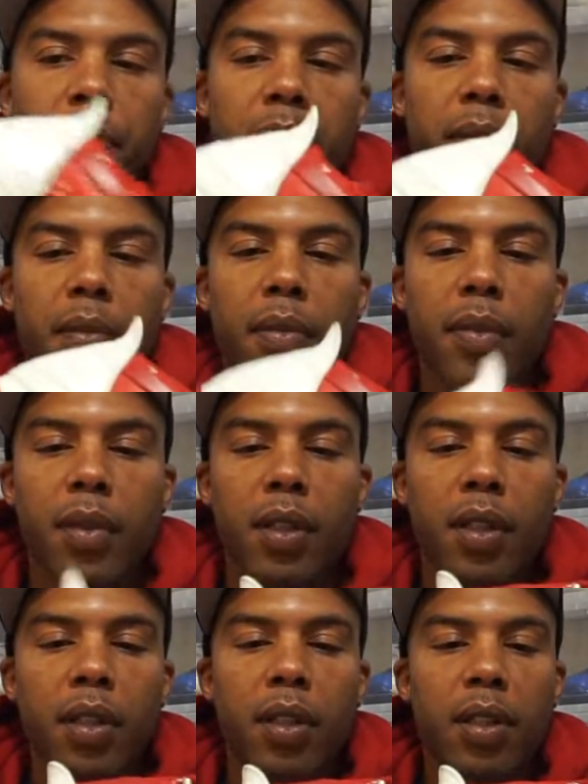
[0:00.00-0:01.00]

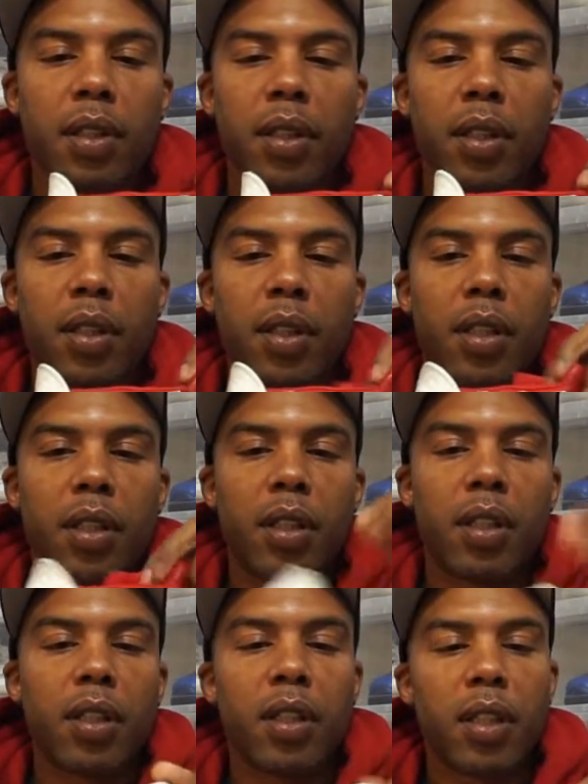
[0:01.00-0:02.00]

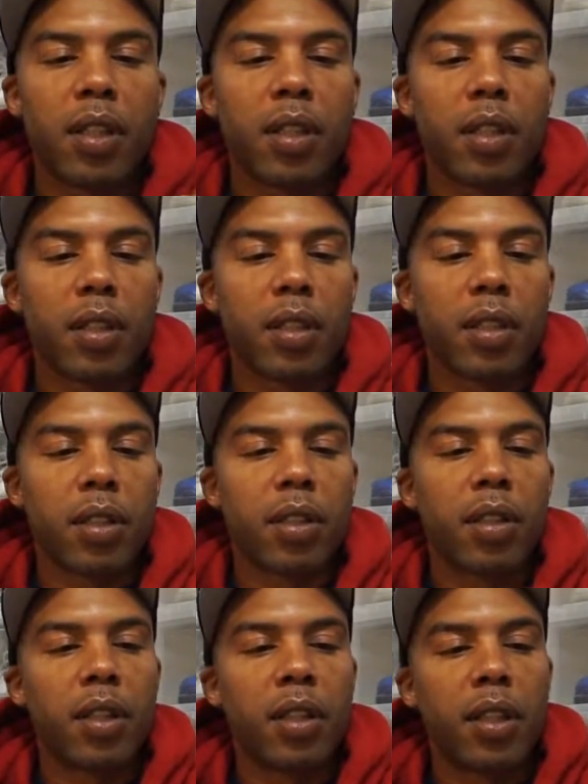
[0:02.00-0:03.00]

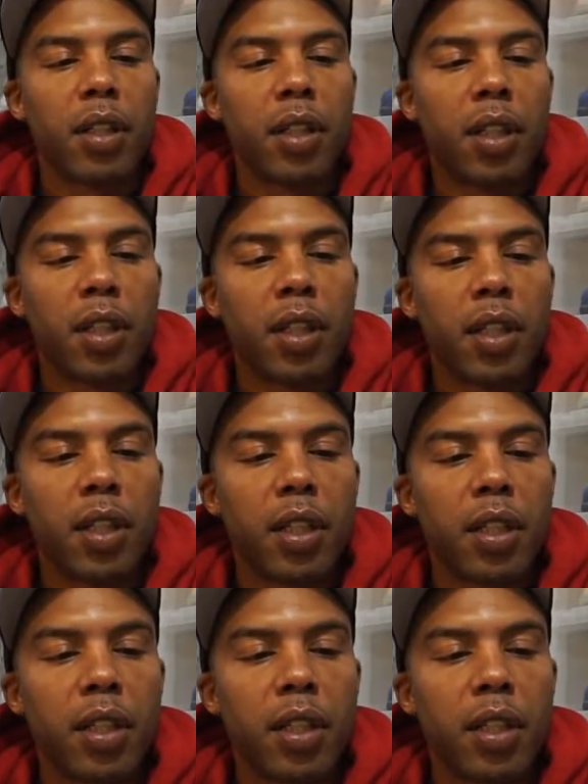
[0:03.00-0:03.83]
[no speech]